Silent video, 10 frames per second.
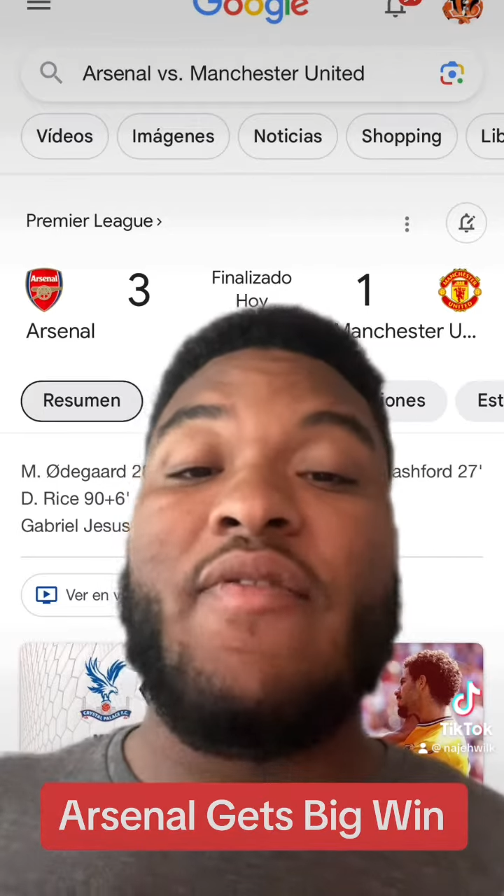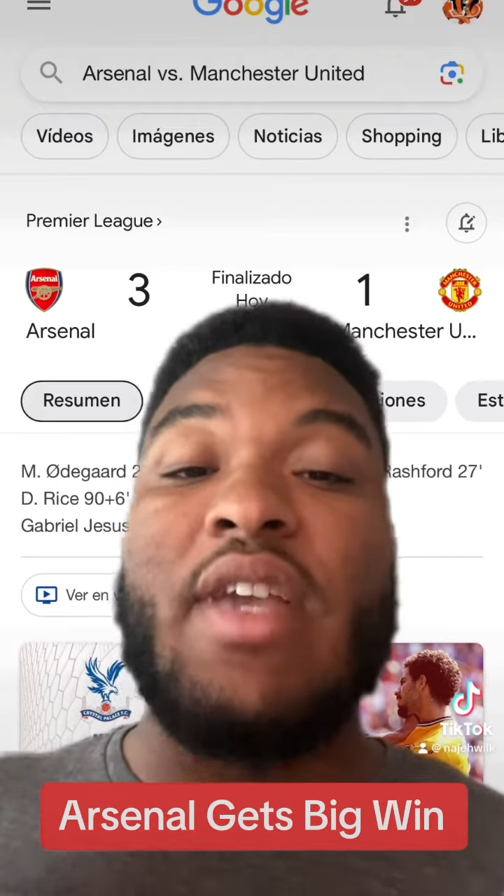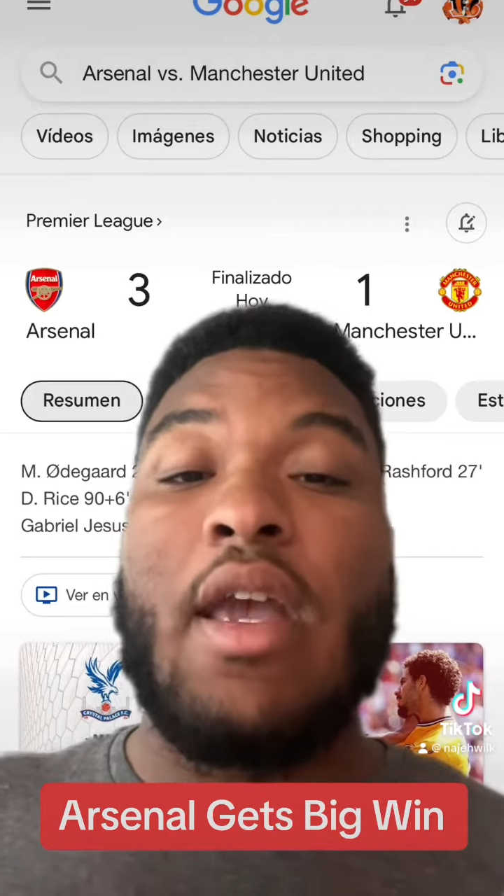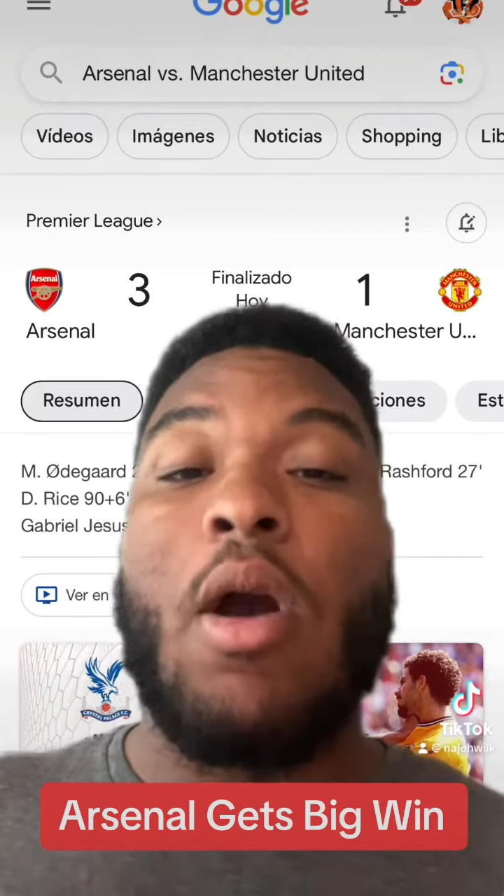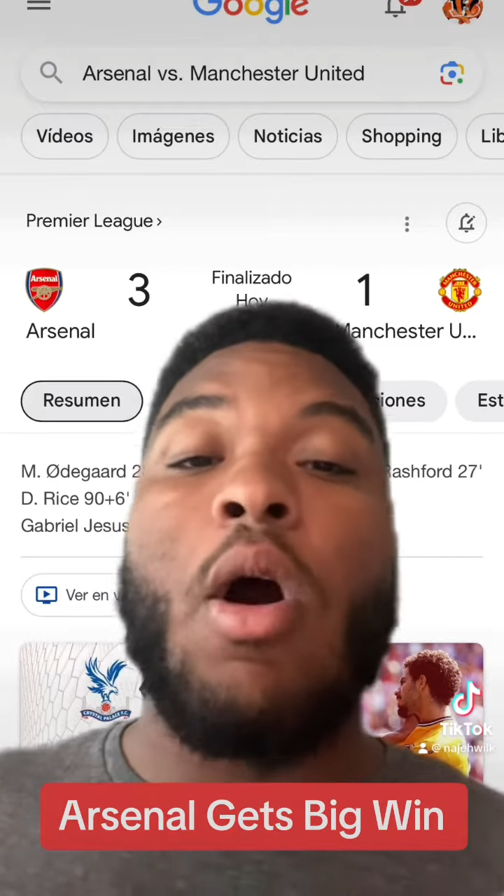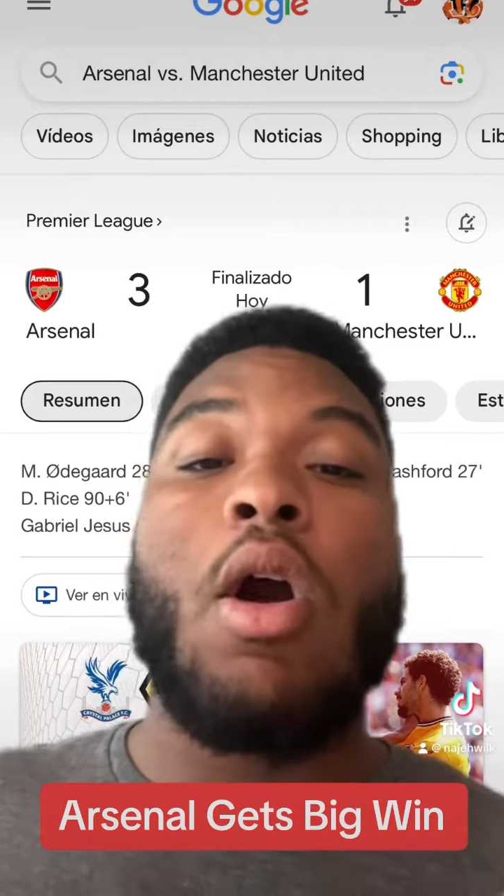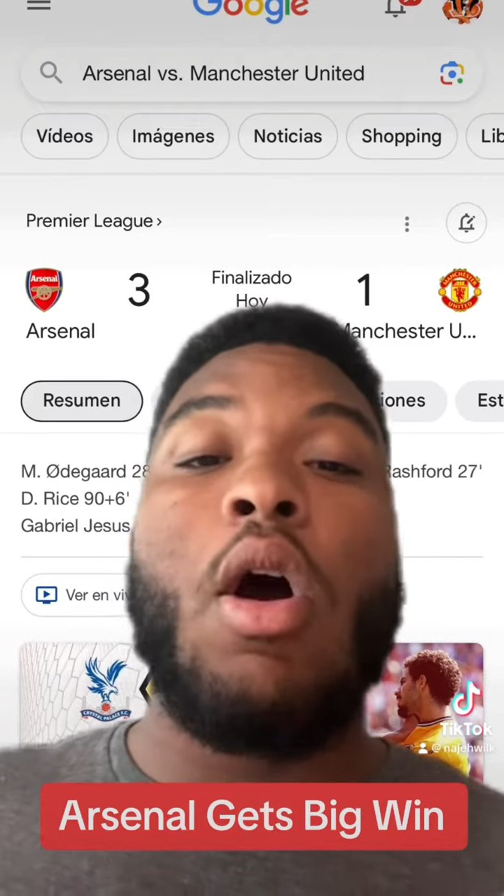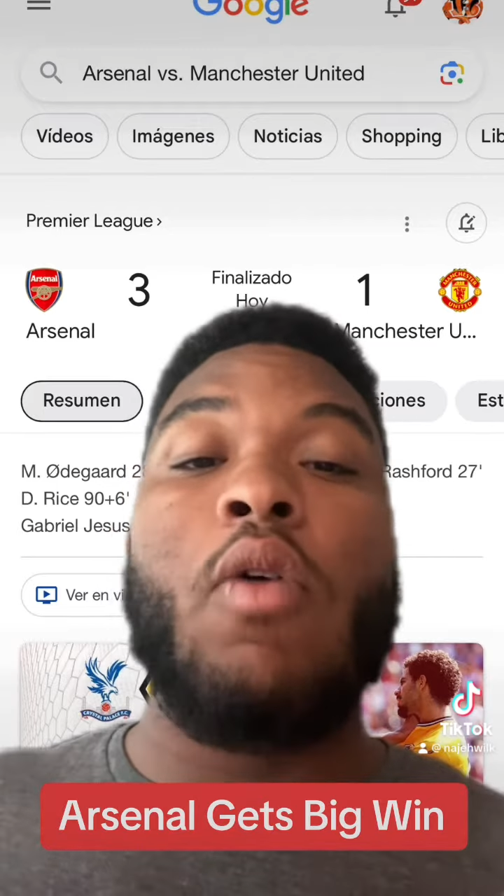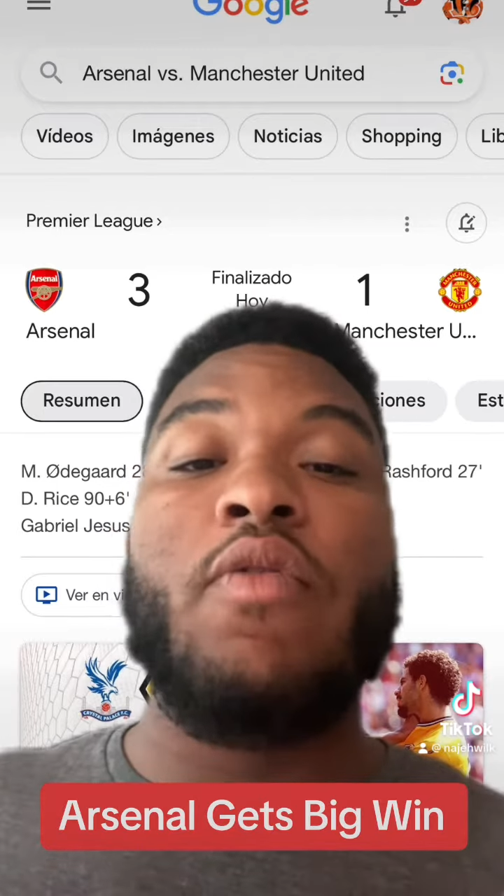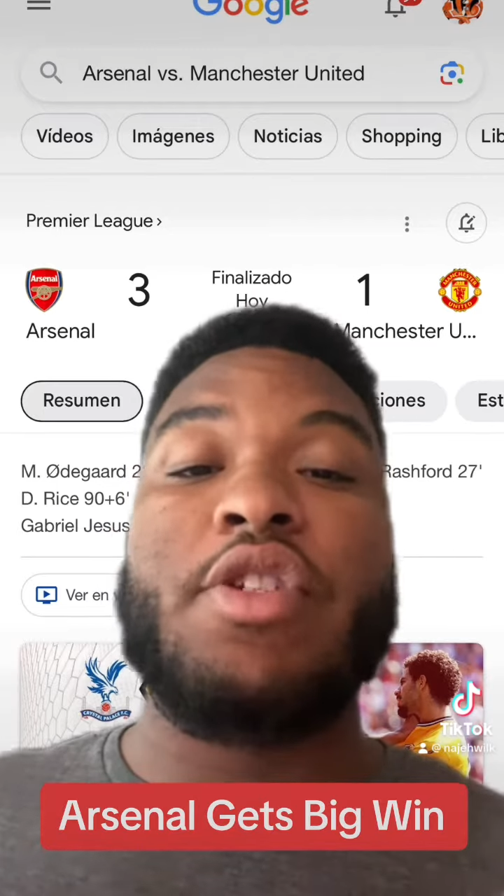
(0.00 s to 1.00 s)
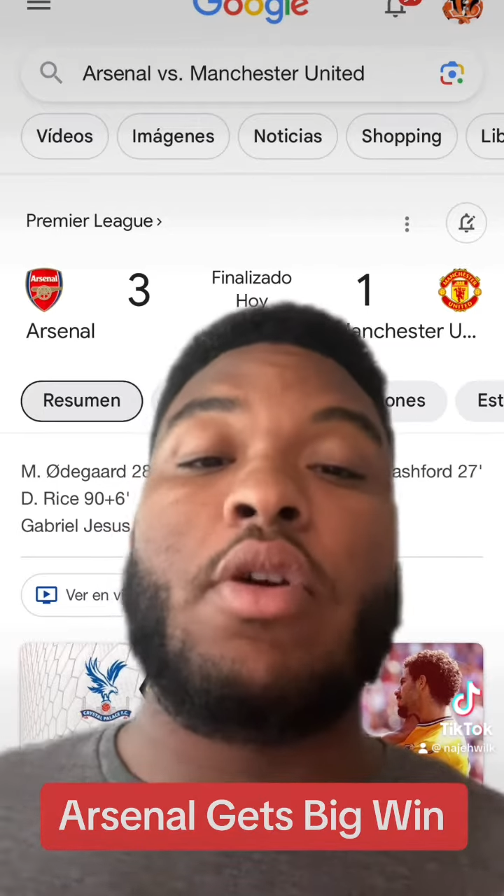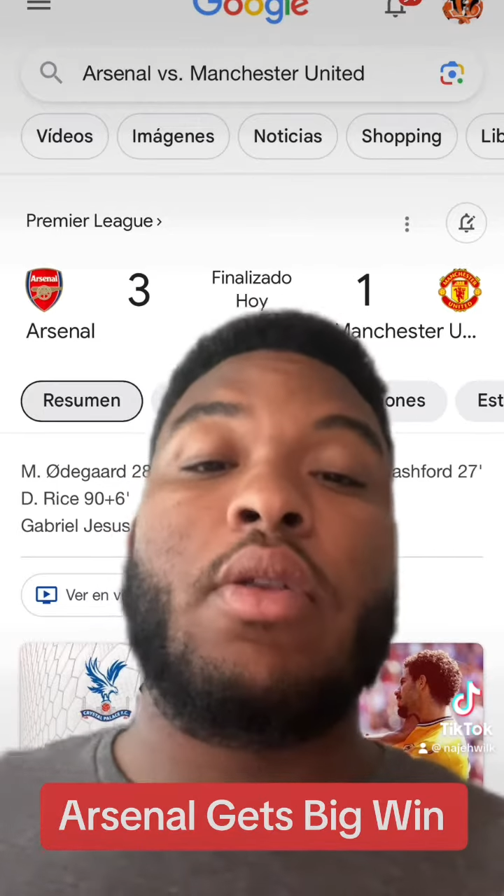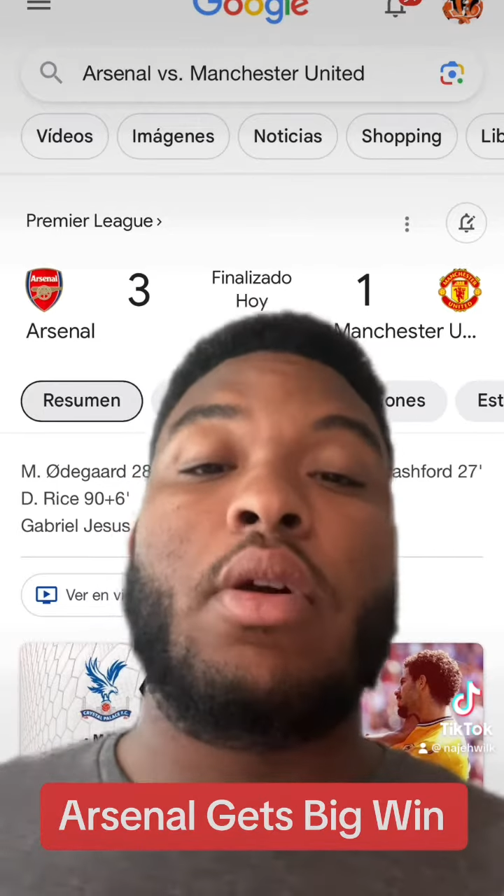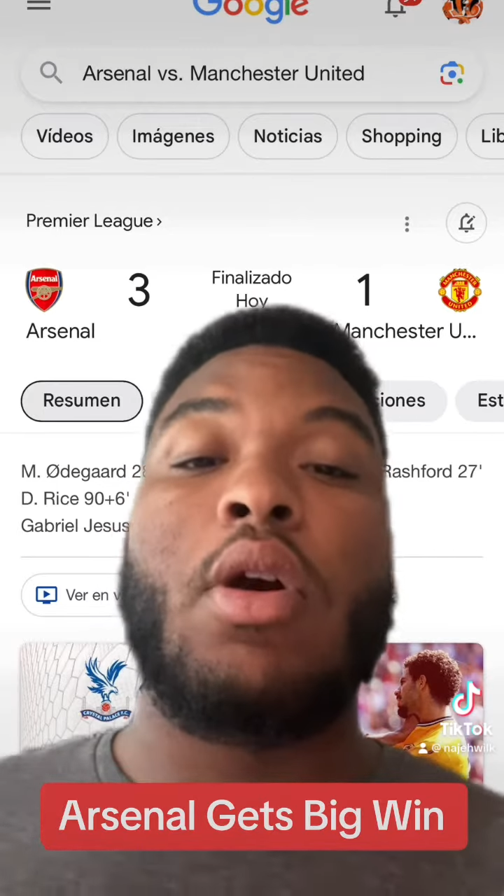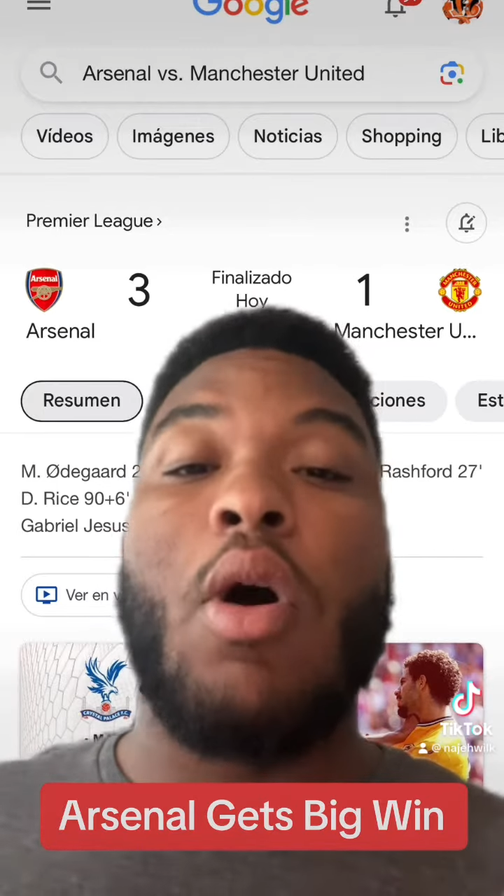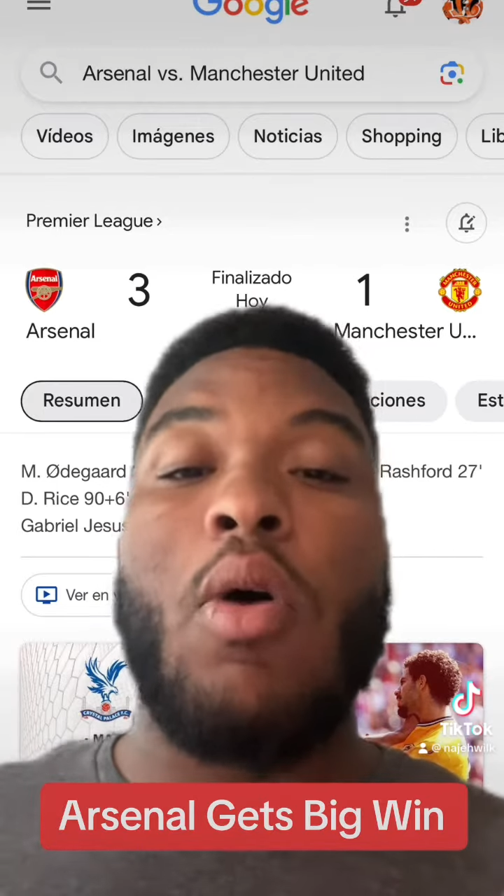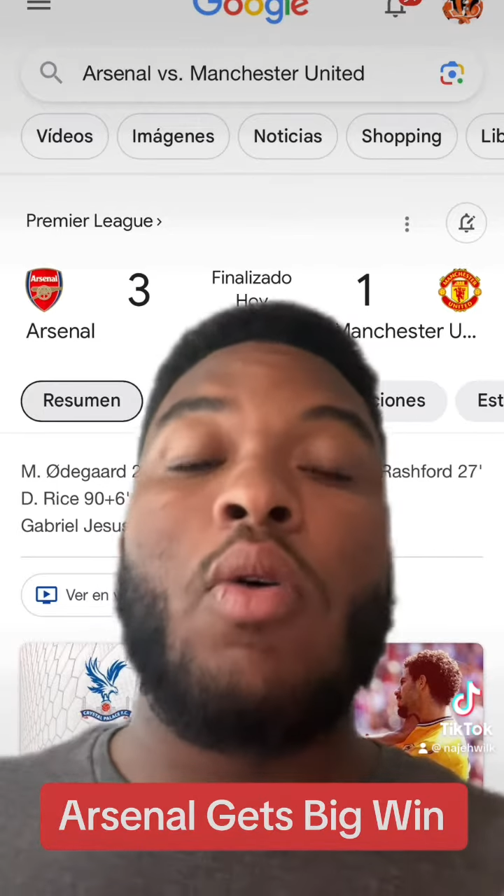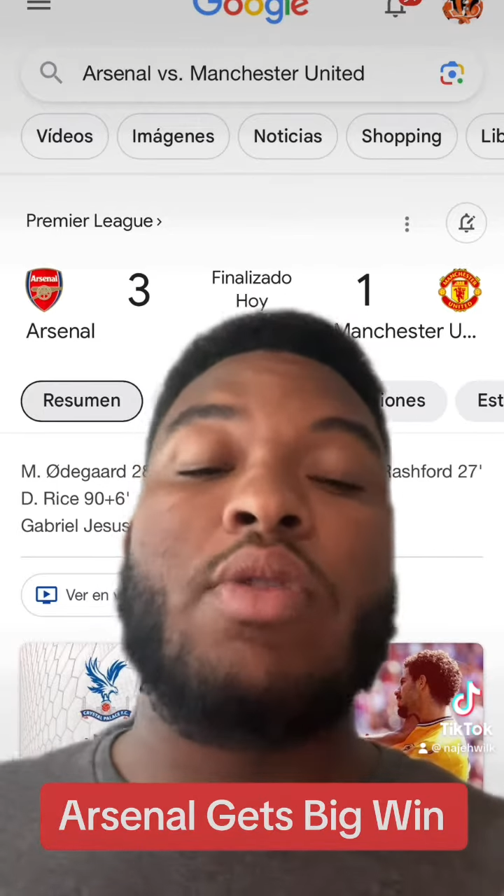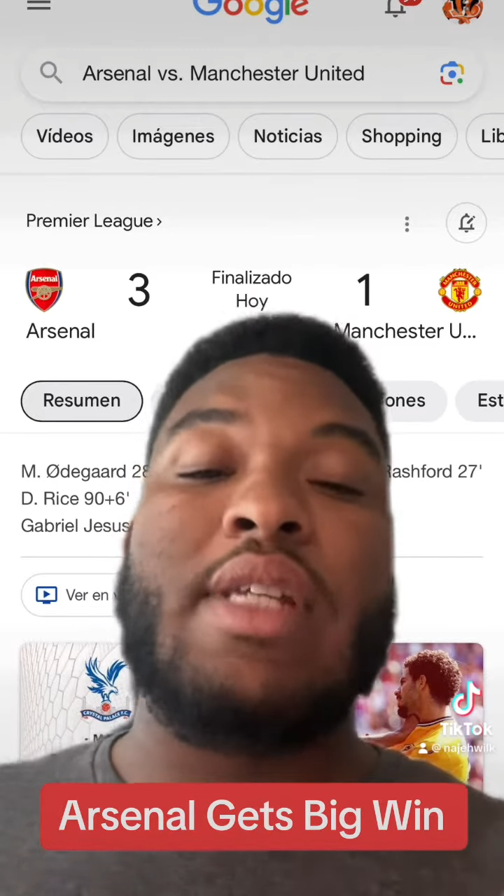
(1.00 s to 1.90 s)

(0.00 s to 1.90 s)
VAR overturned the goal,